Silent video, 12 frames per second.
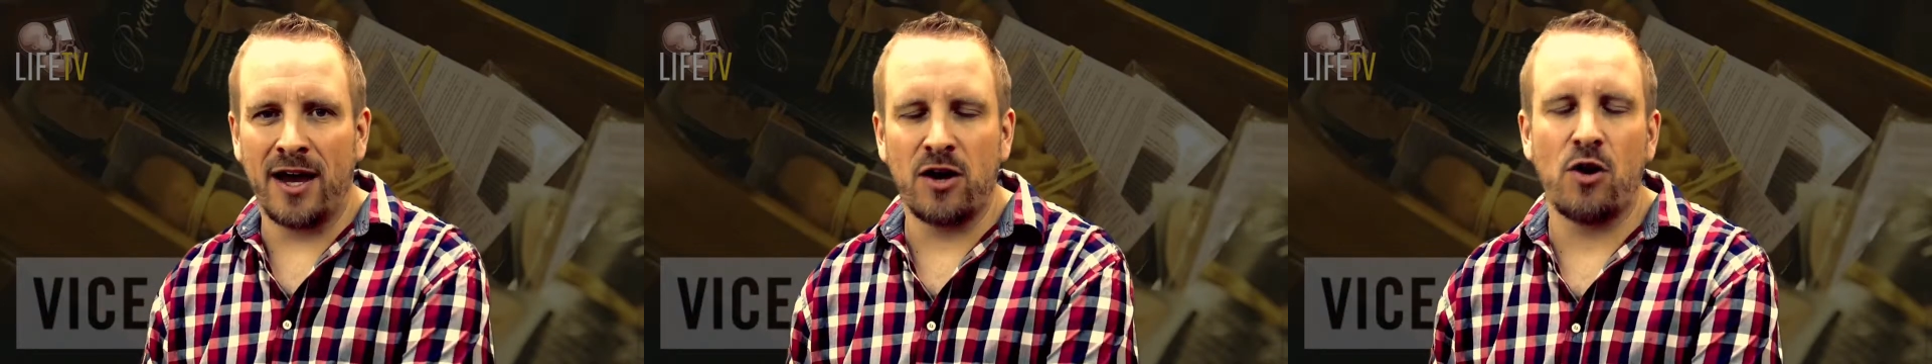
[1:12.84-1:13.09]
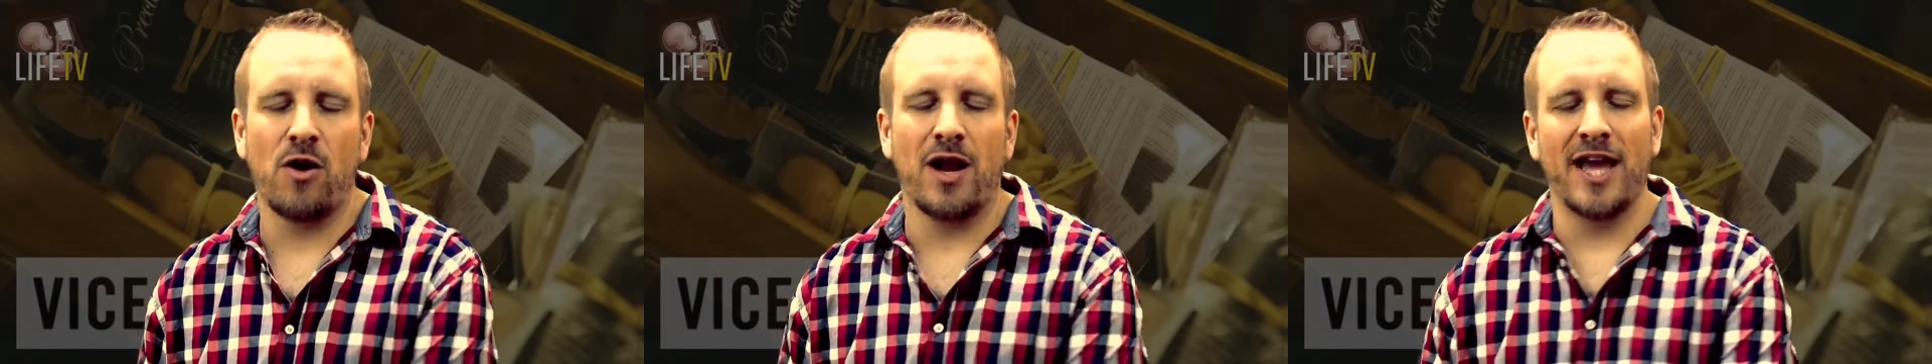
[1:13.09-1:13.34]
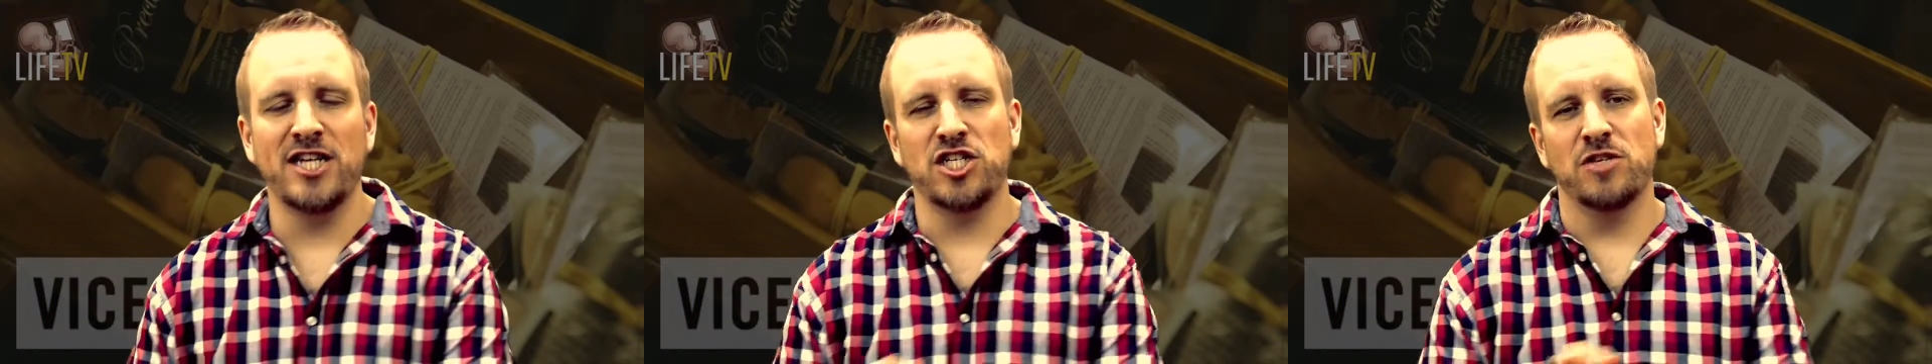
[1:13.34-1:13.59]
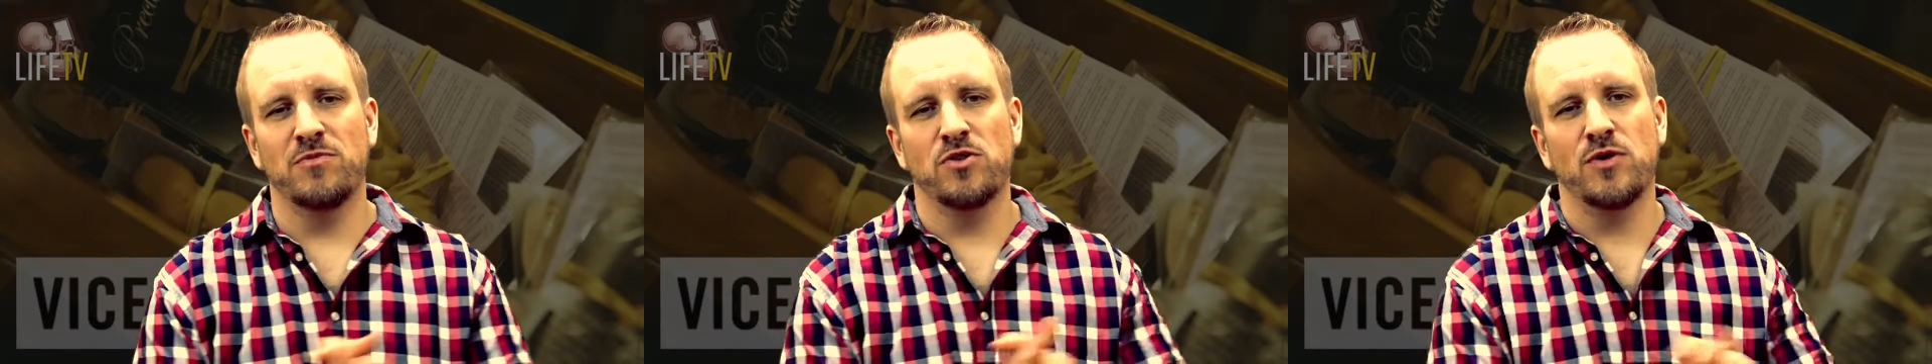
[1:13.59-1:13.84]

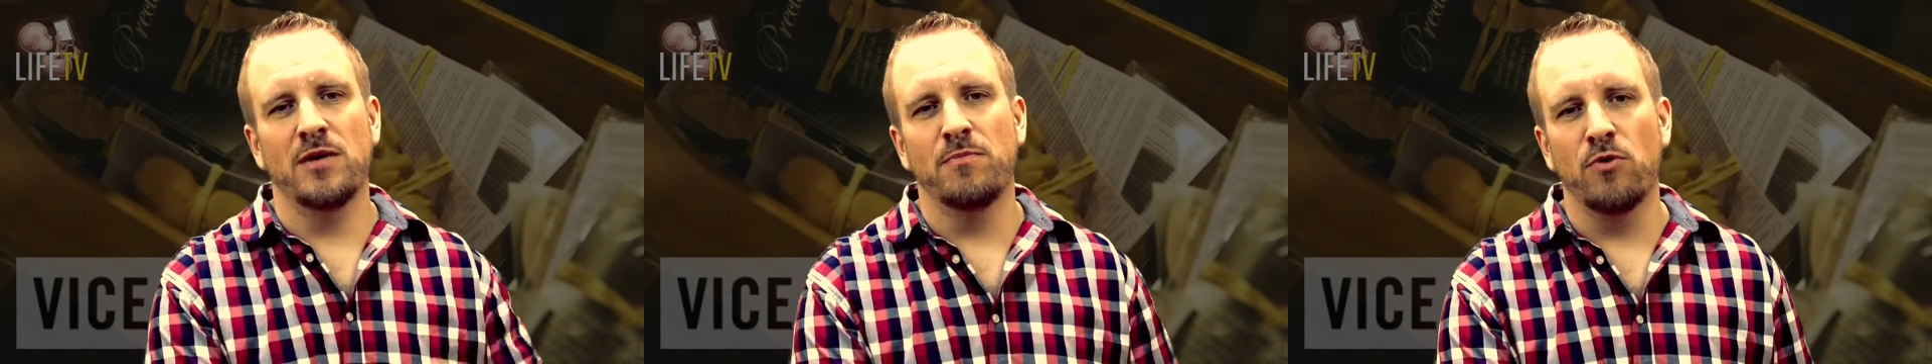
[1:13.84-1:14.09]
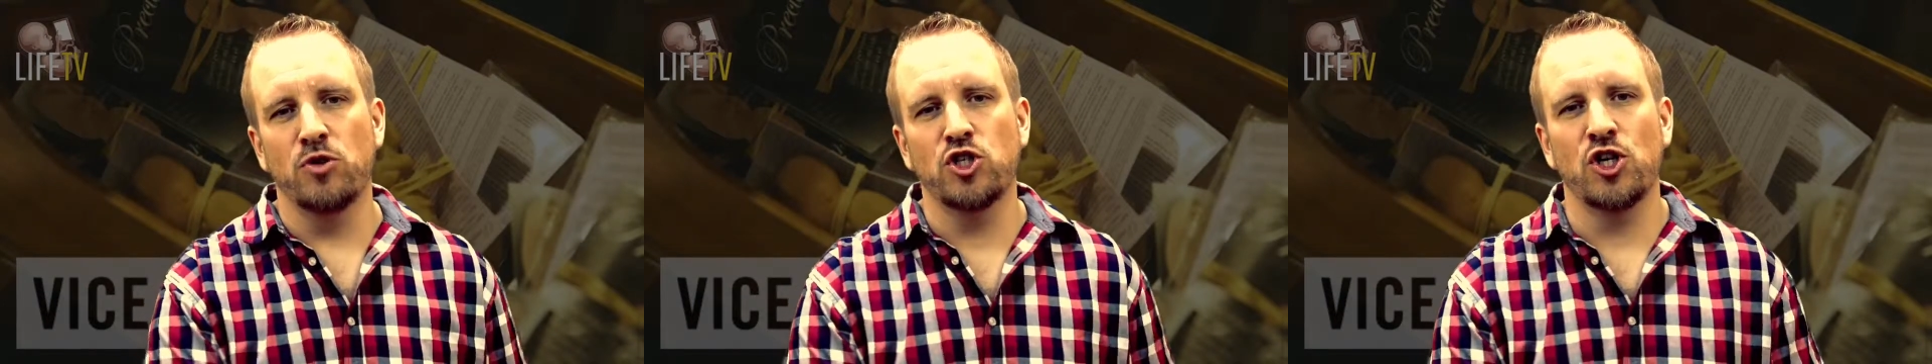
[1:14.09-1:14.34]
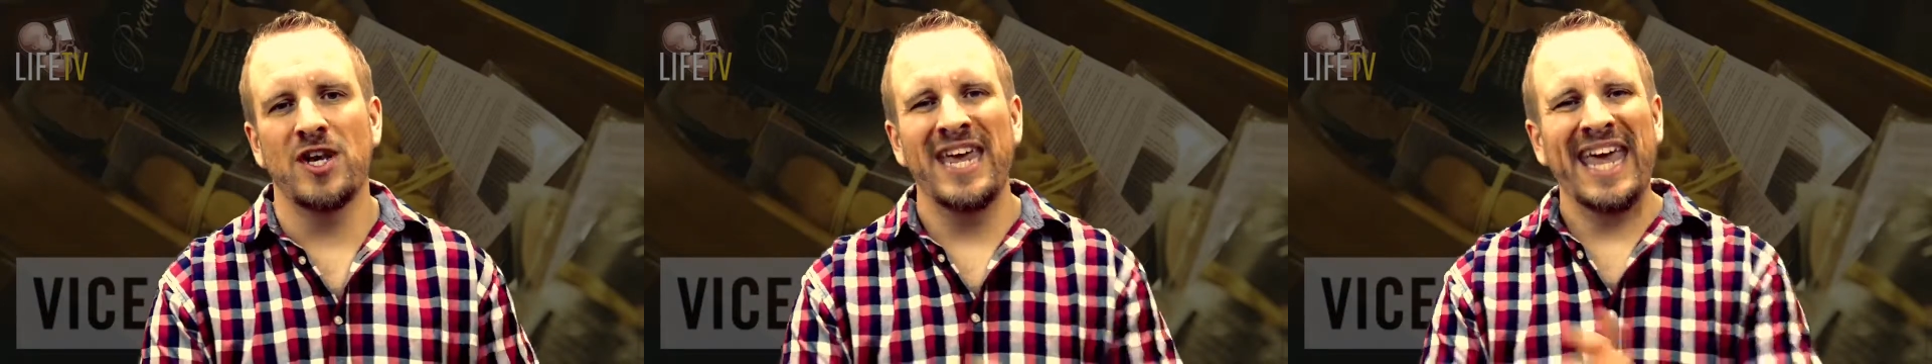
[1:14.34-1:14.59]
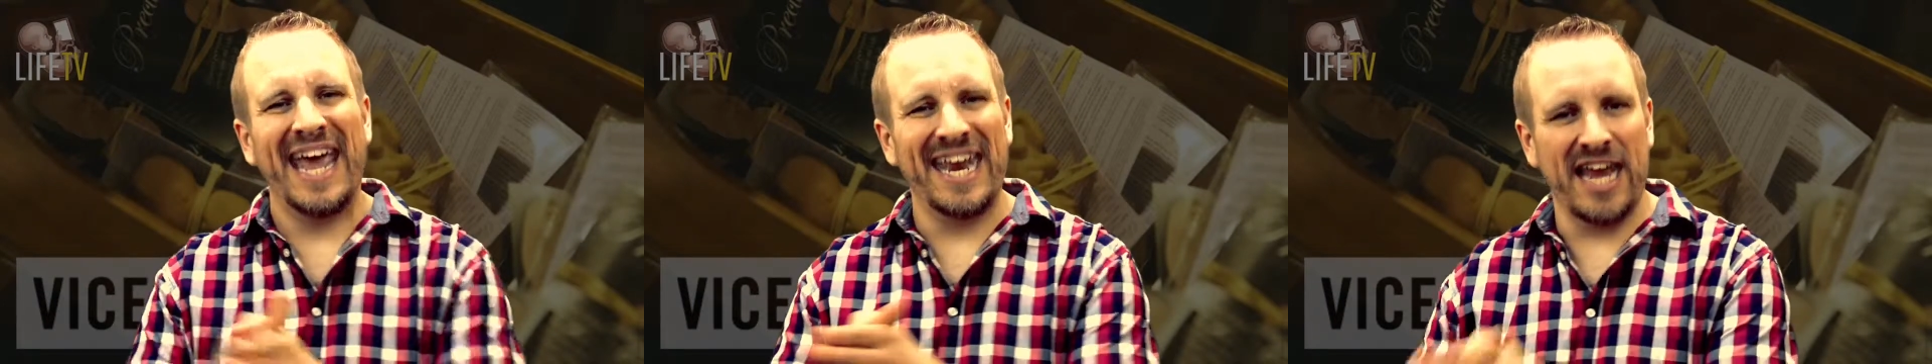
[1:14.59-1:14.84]
correlation between abortion
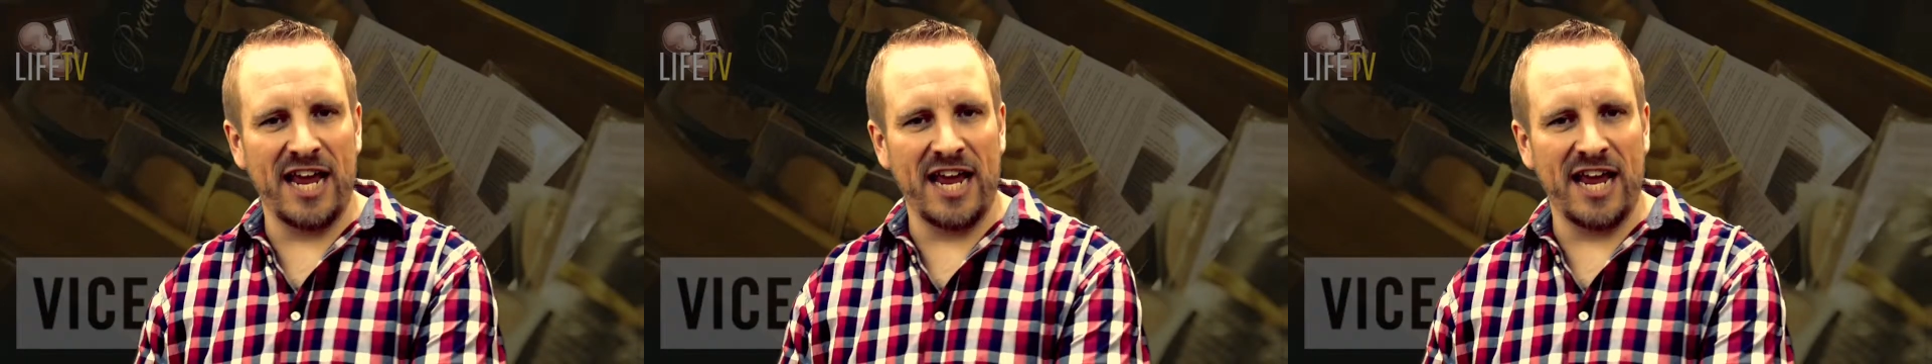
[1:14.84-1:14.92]
and